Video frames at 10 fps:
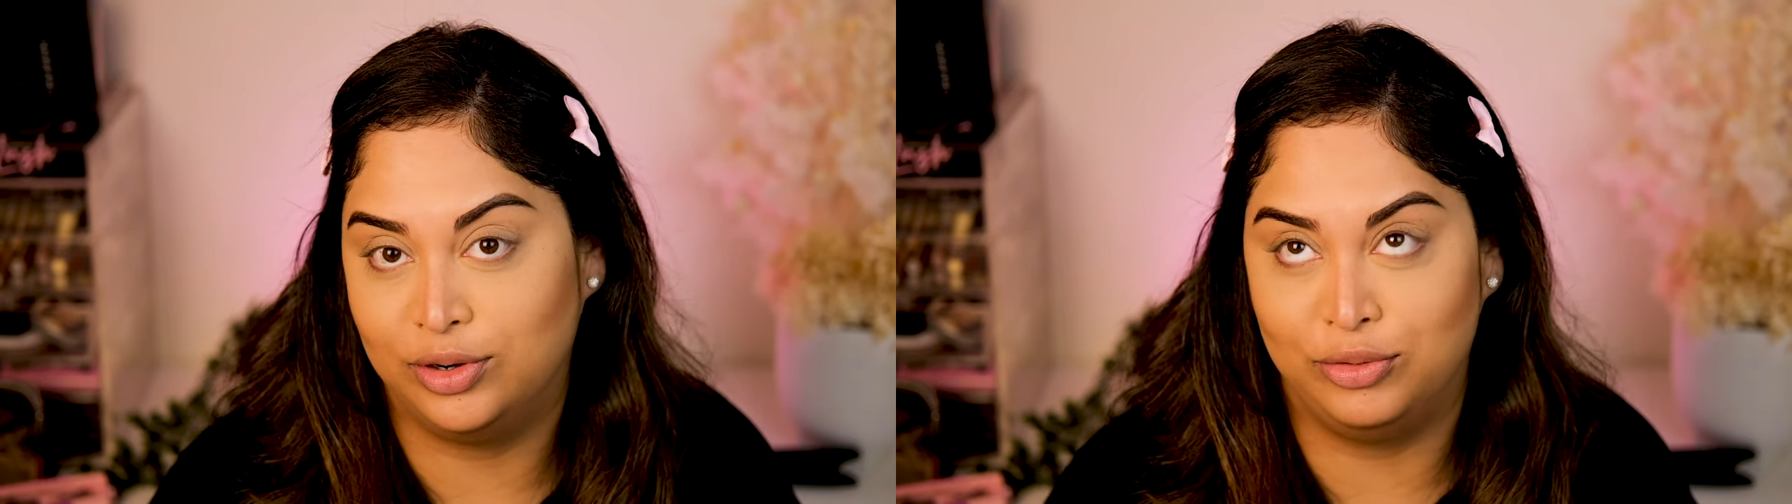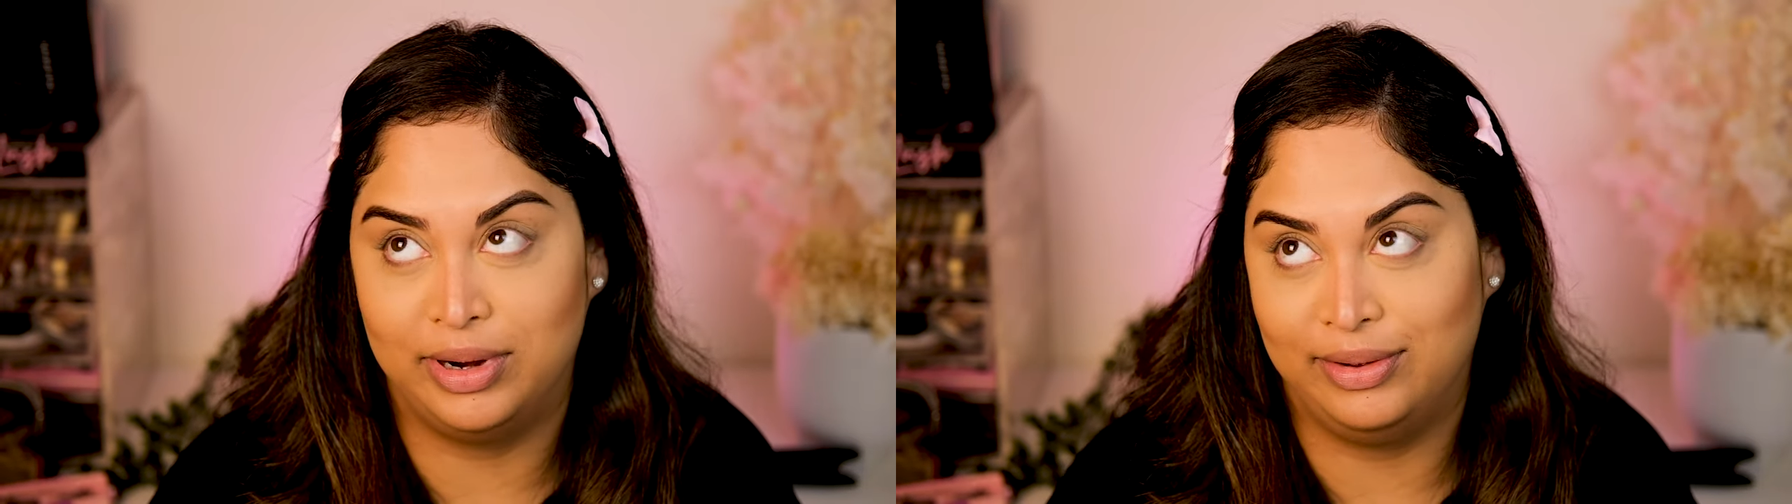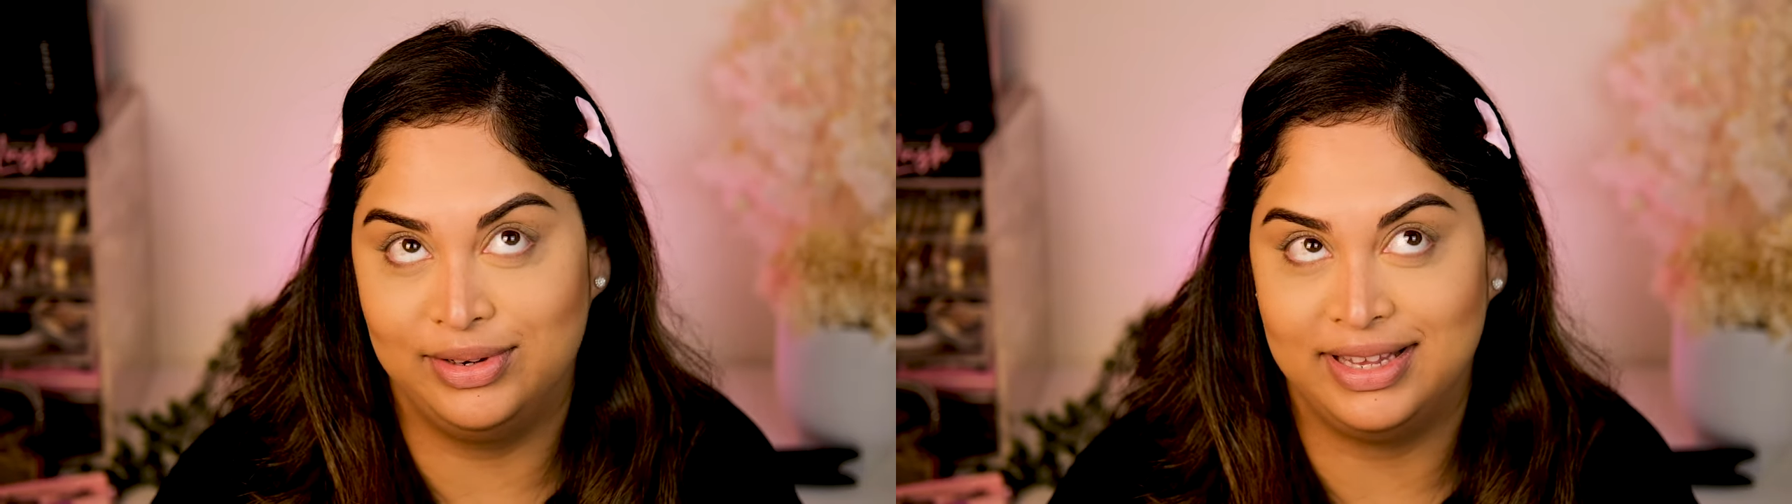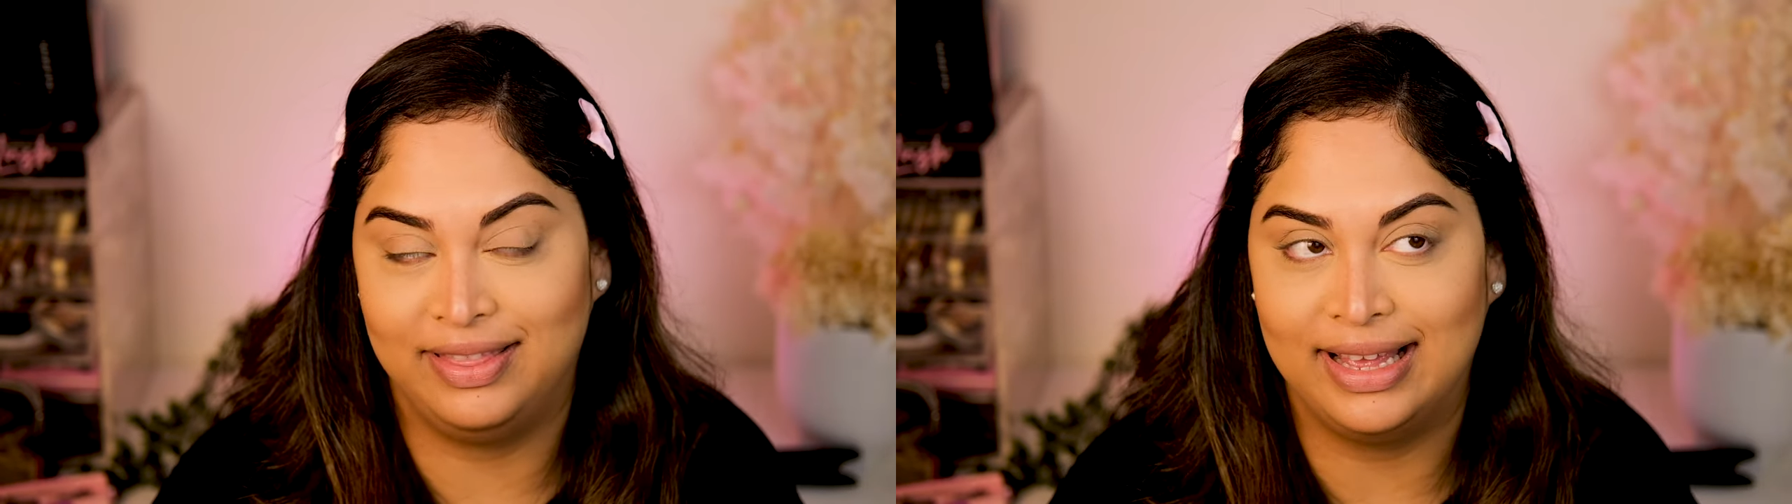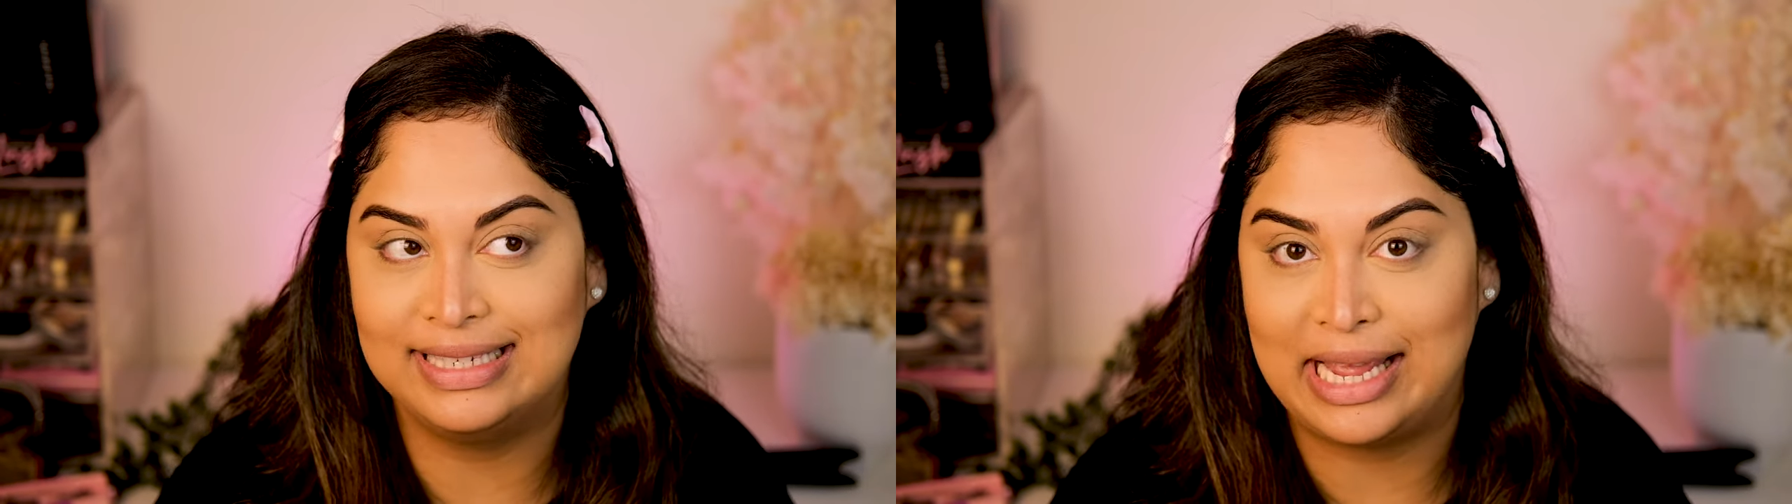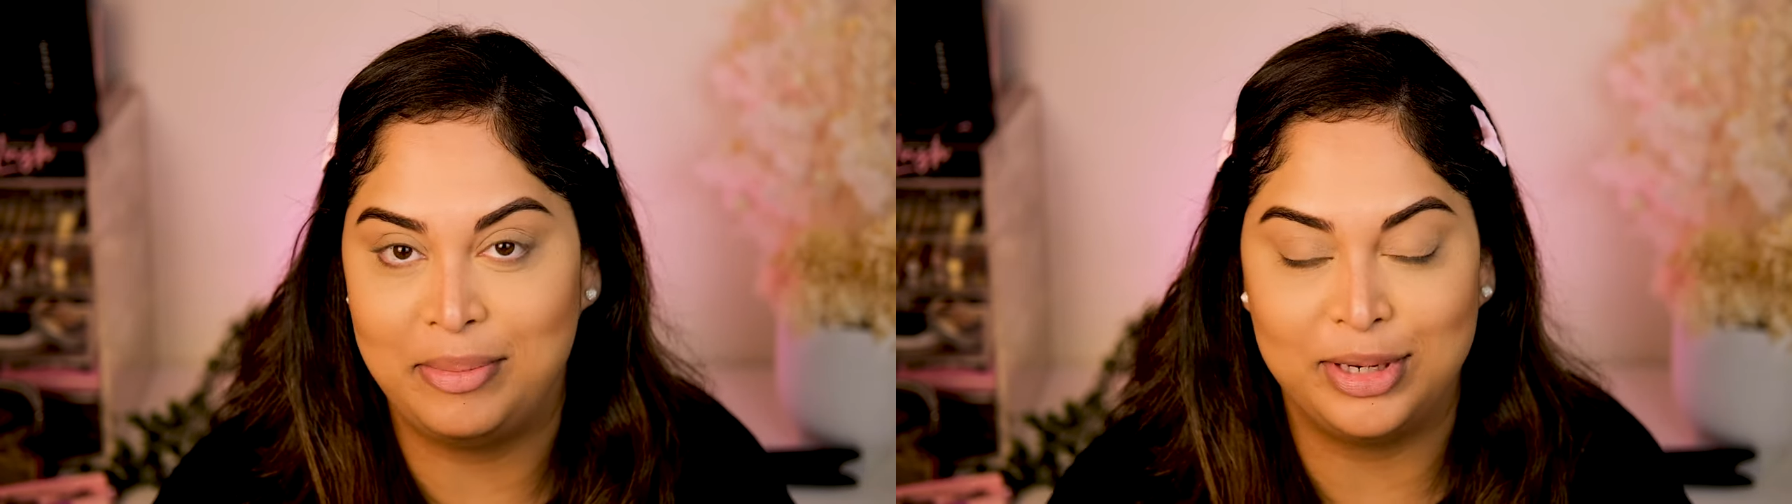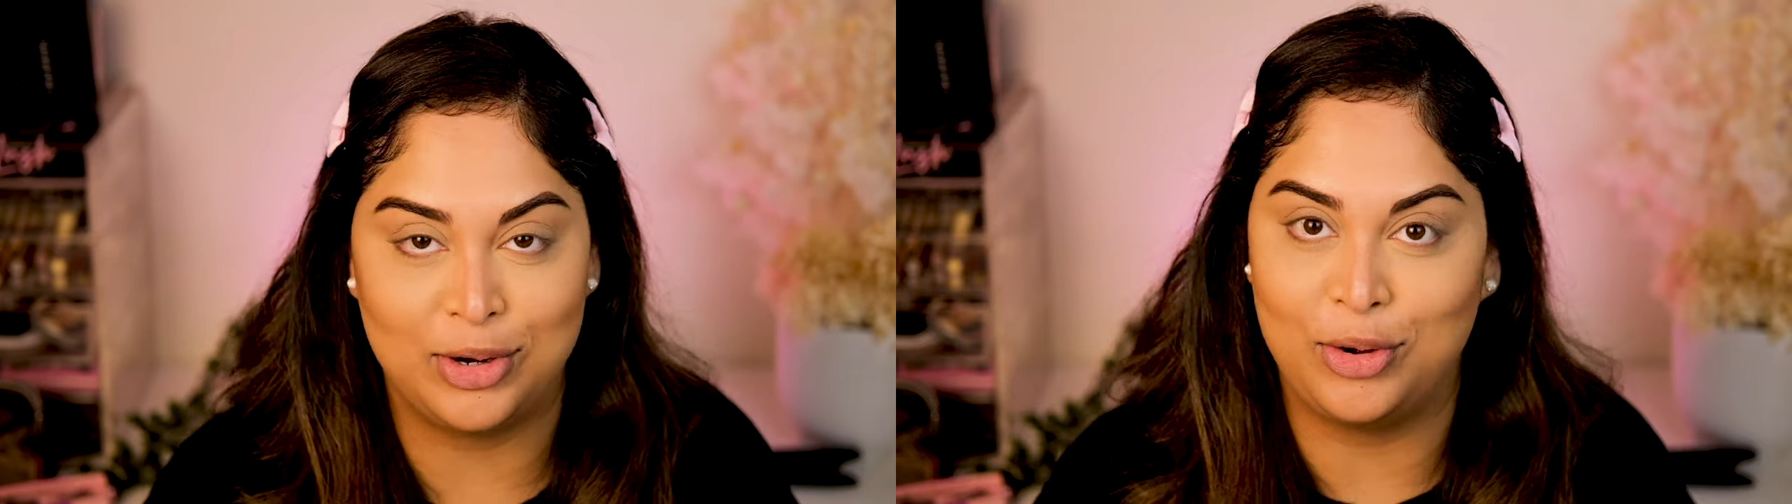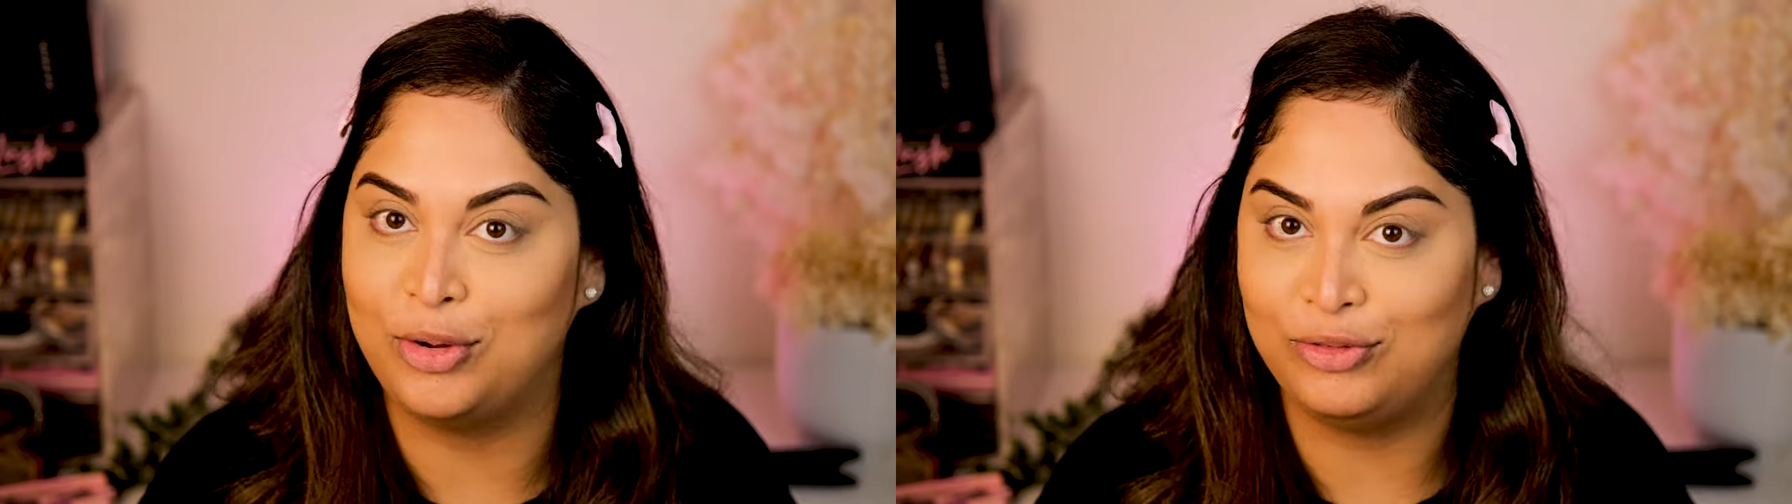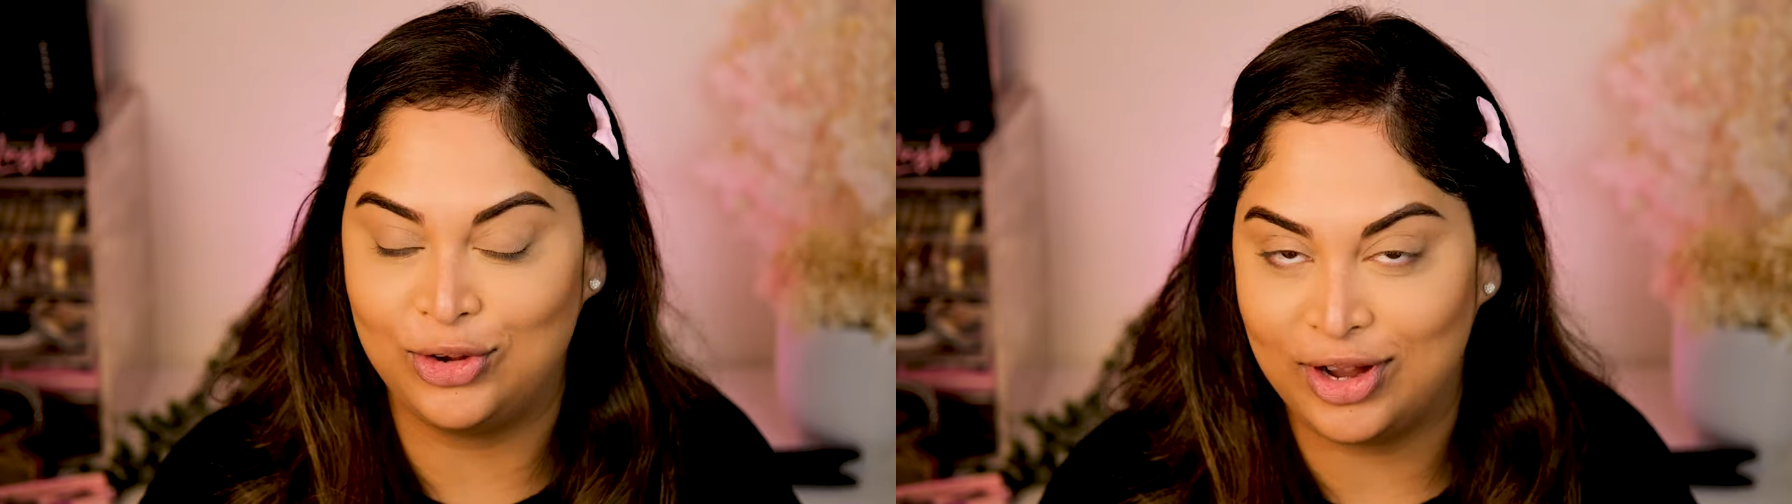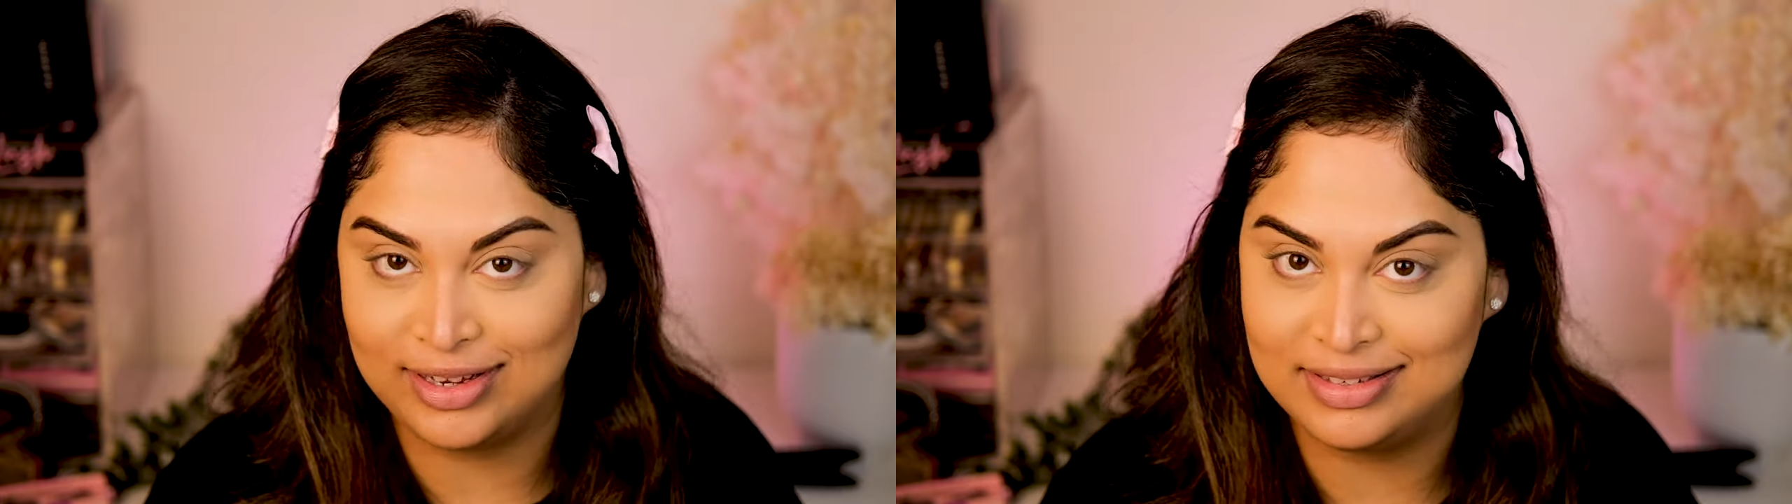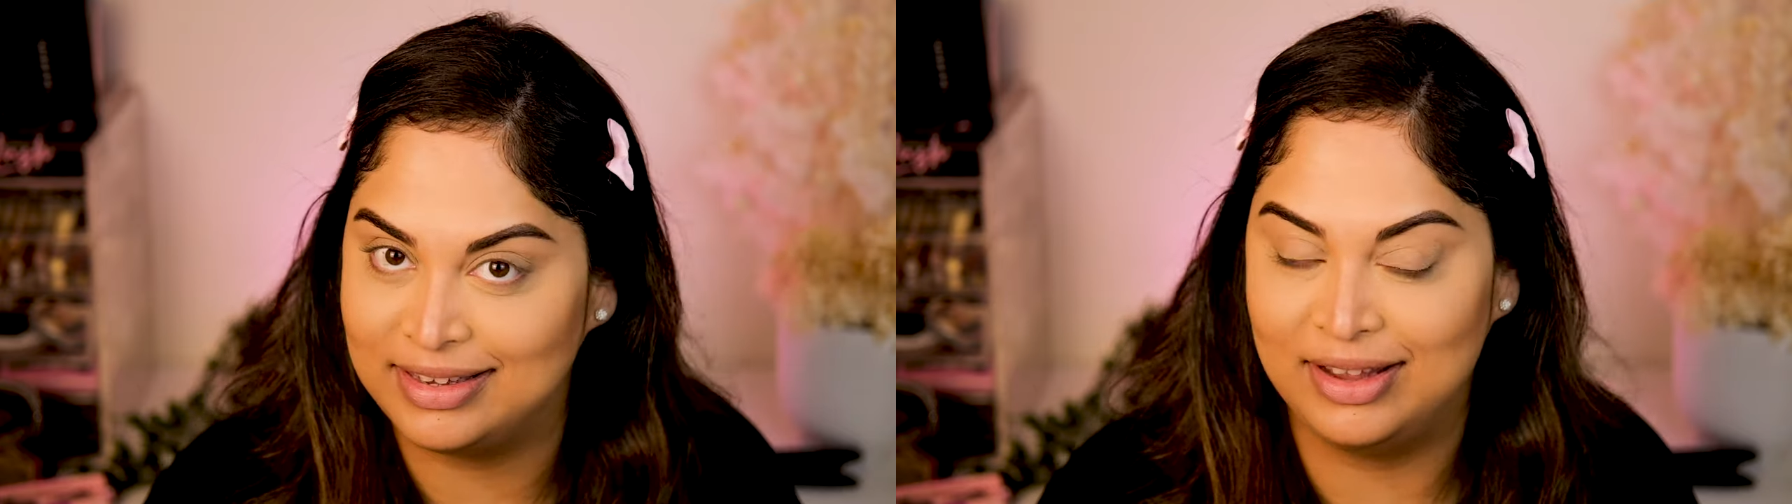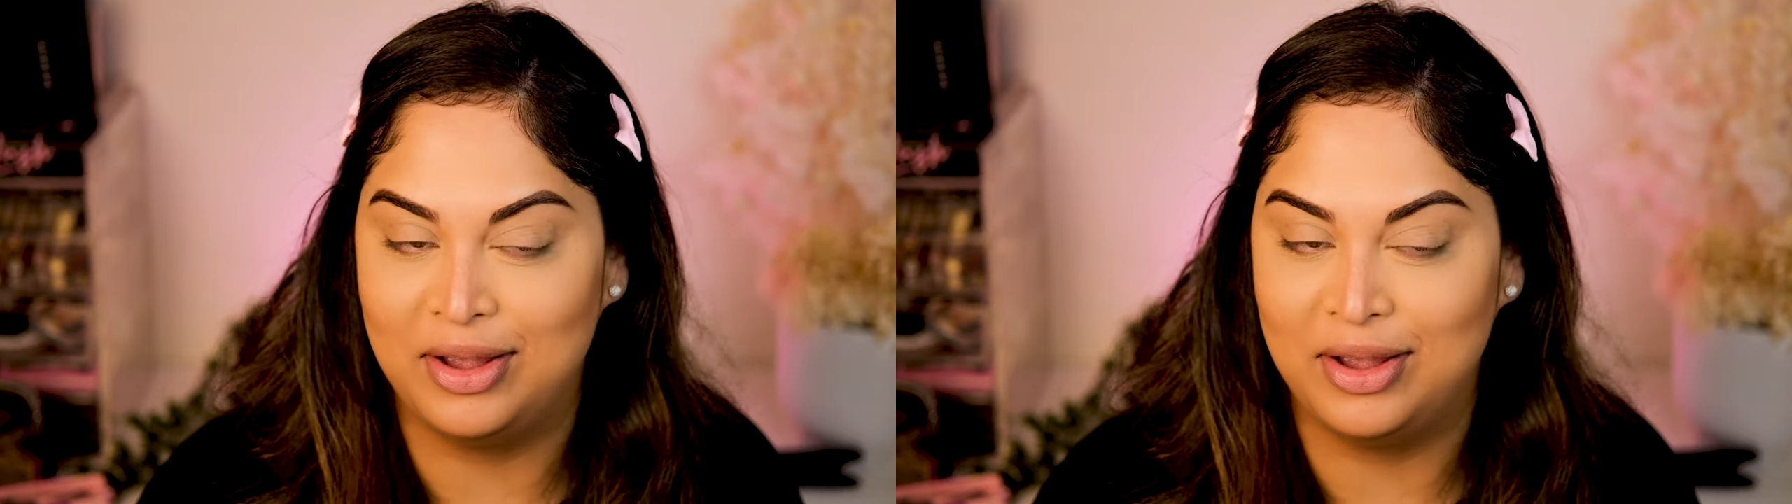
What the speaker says: around in that time, I don't know if you guys